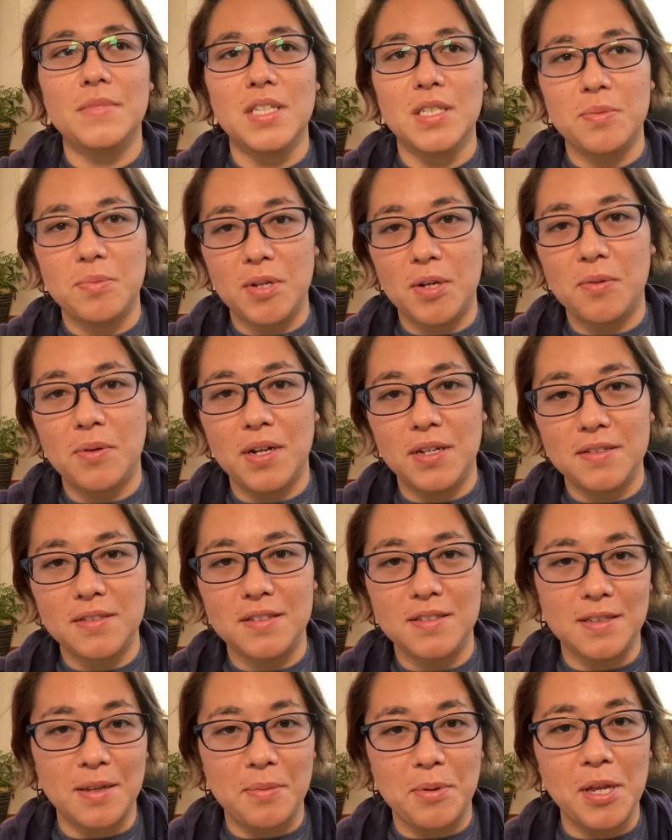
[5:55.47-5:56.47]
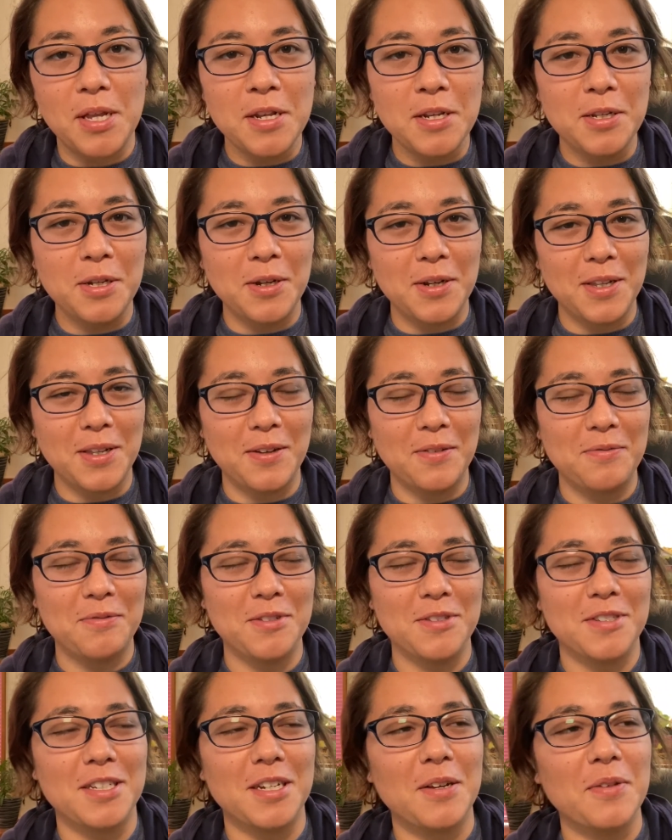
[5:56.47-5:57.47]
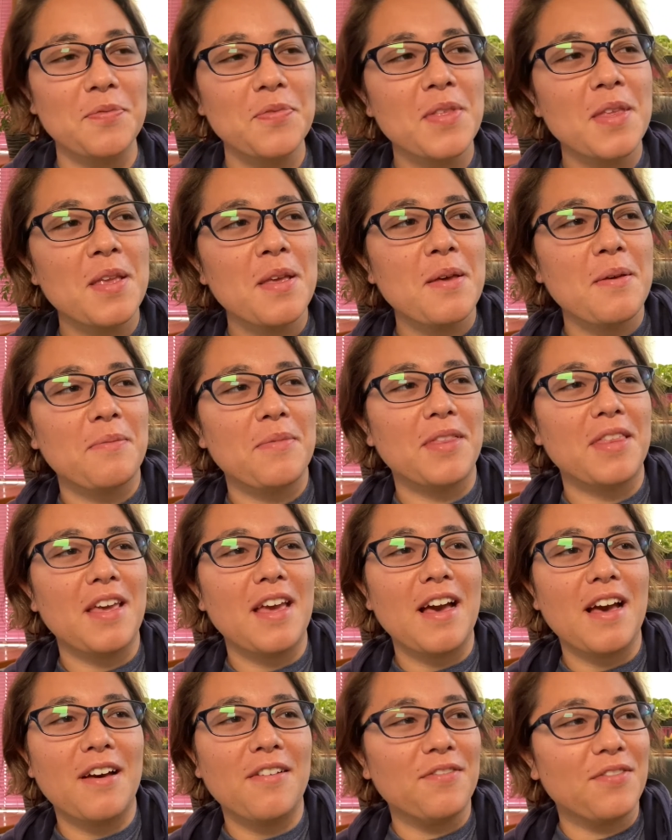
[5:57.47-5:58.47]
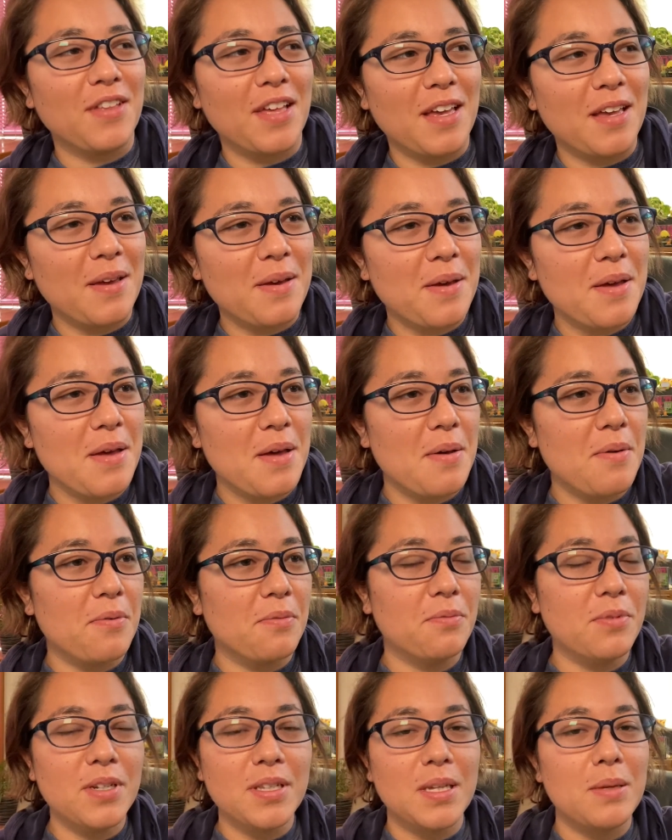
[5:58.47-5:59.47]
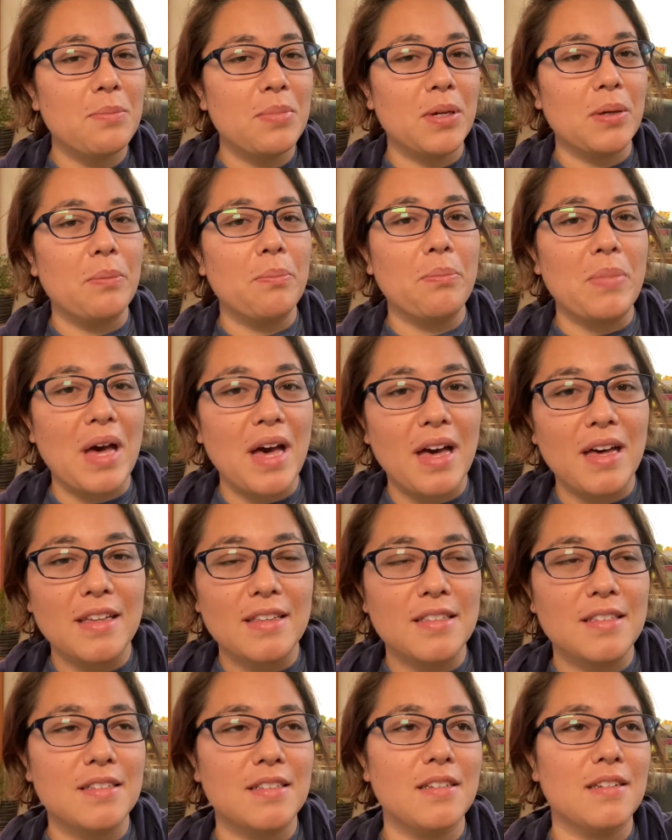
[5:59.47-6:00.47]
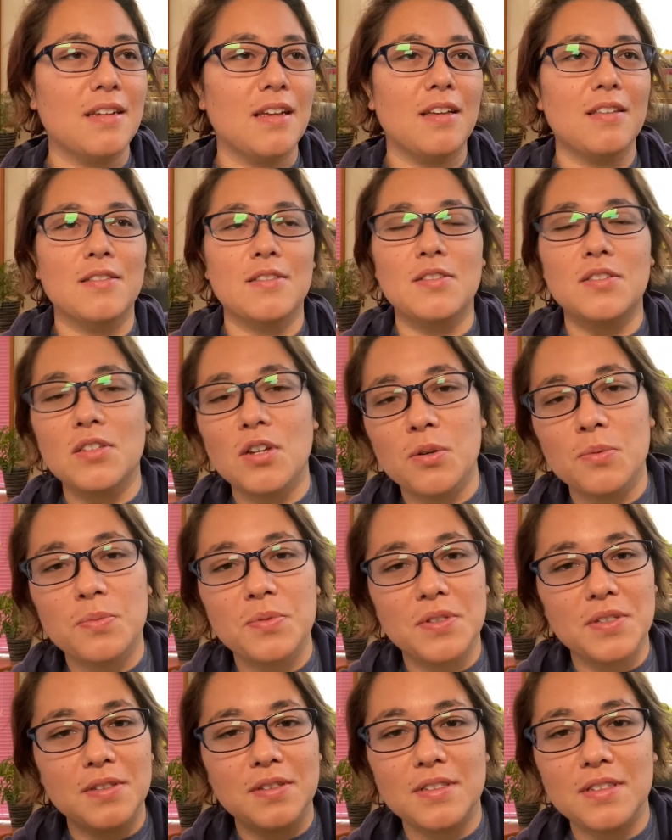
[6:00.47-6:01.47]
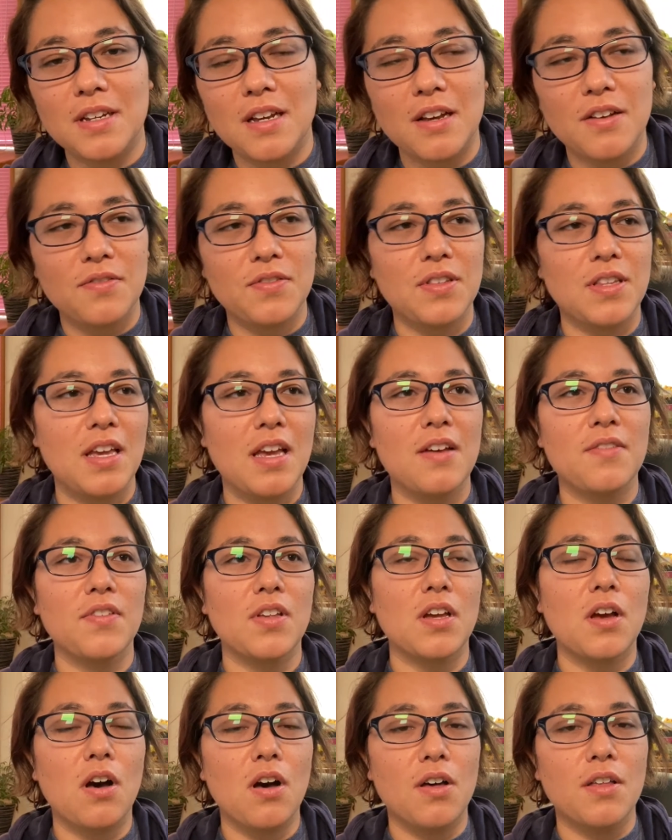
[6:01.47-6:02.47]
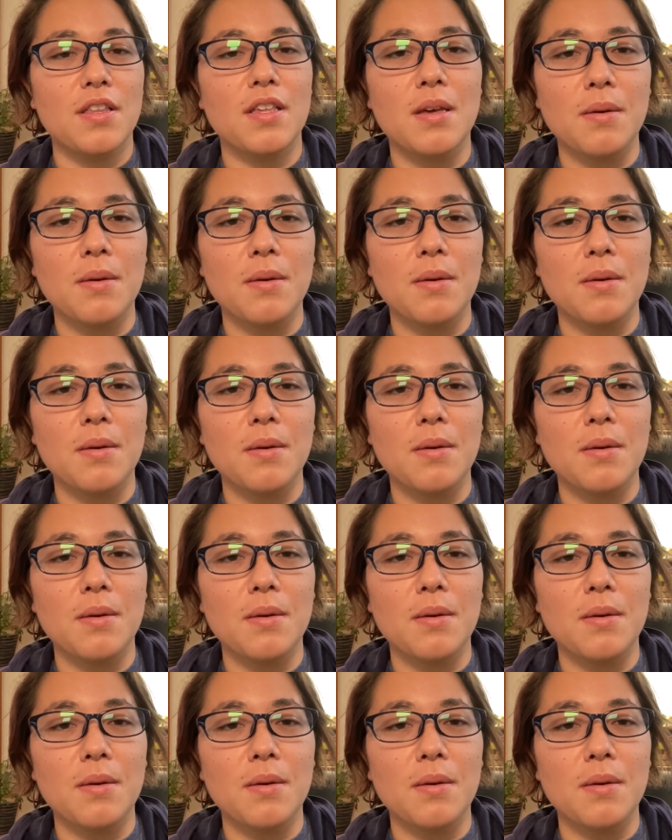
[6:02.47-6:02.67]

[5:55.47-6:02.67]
It's been a while since I've been to a love motel, but they have like really big baths and all the soaps and stuff, and they have like all the